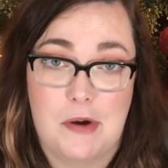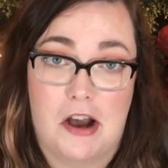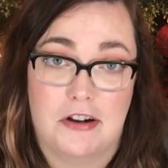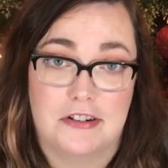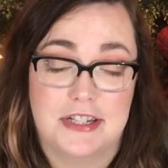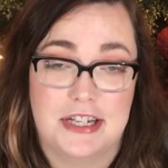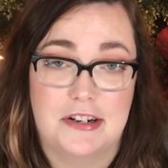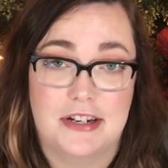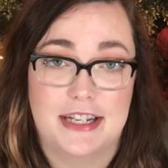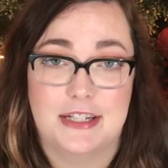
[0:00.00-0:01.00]
Potter
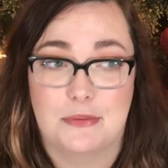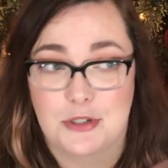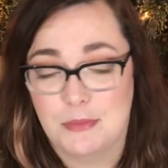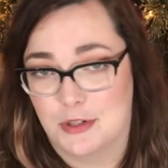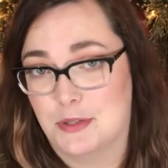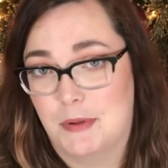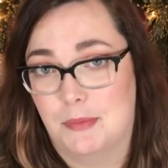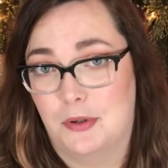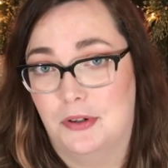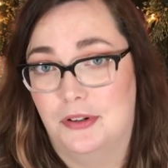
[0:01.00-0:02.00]
series, which most
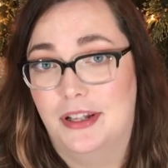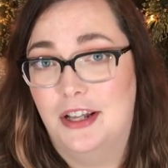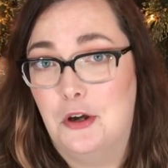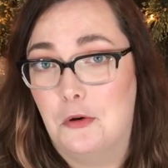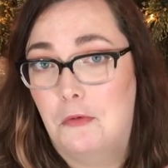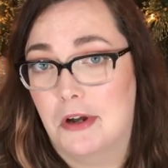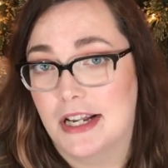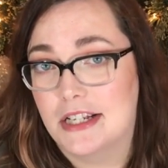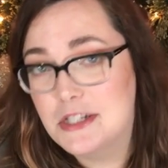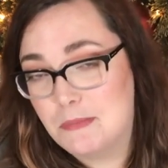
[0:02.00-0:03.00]
people would
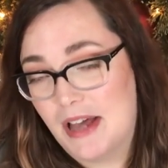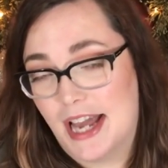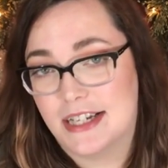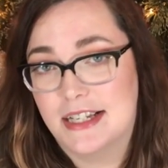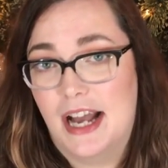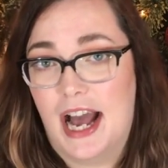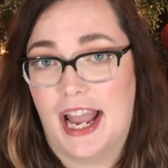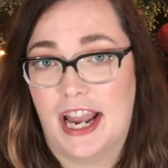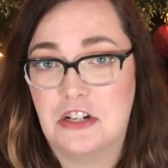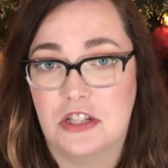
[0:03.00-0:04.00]
expect.
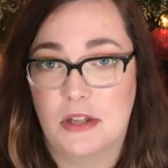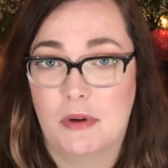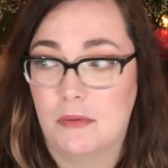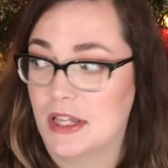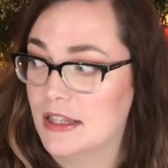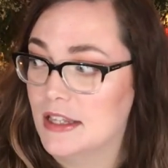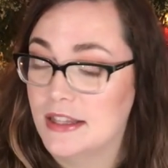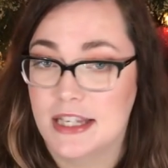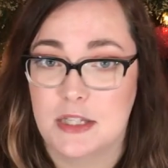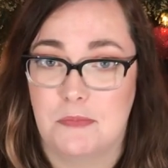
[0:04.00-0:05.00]
I actually went with
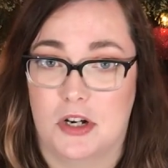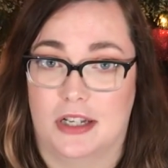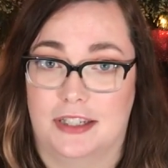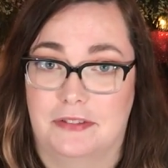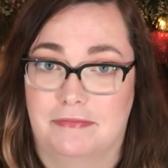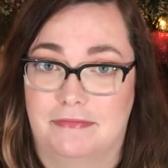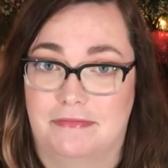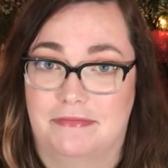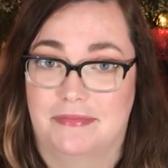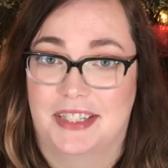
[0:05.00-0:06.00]
this book,
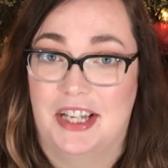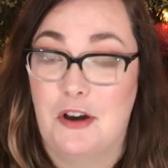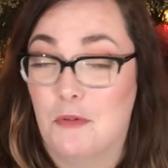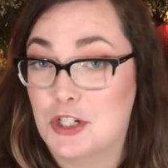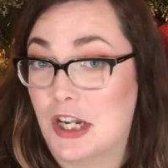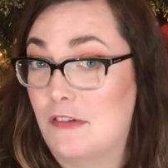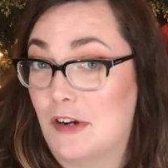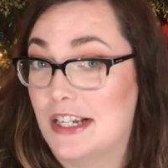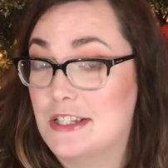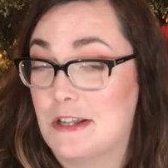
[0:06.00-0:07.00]
which I've
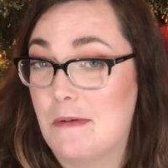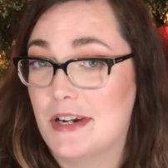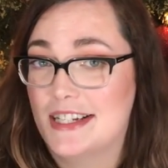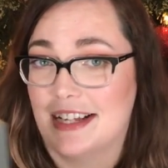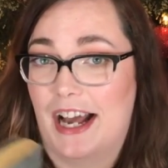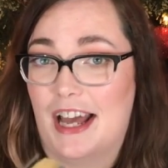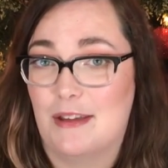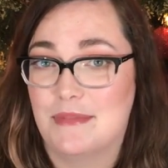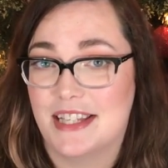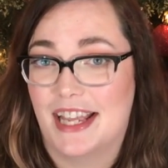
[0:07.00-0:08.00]
read so many
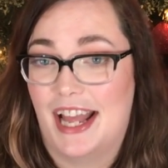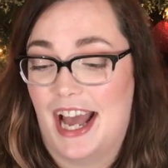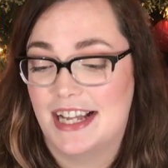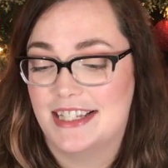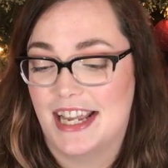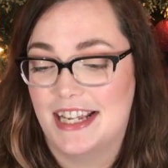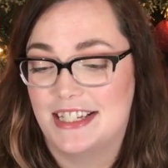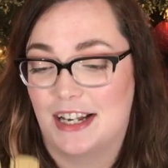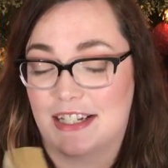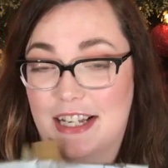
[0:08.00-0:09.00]
times. It has a
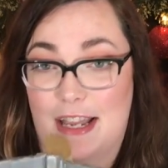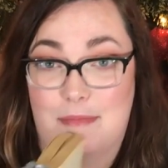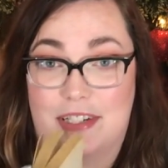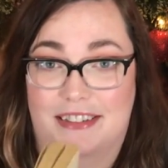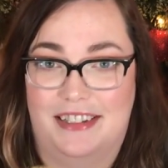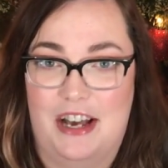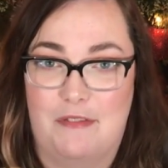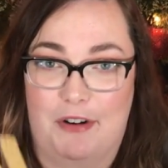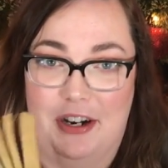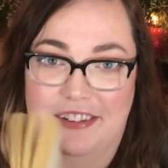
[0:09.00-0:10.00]
duct taped
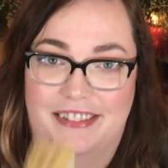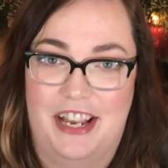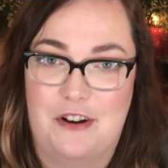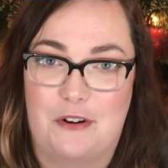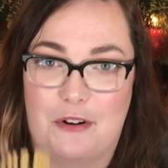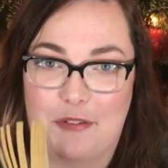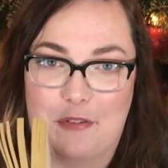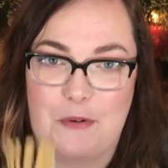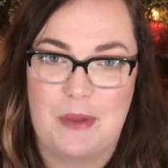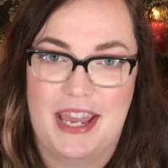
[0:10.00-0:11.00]
cover in order
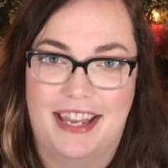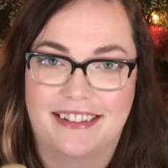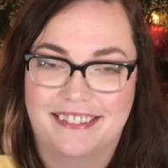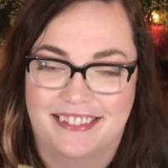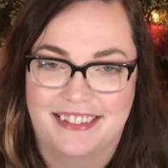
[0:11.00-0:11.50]
for me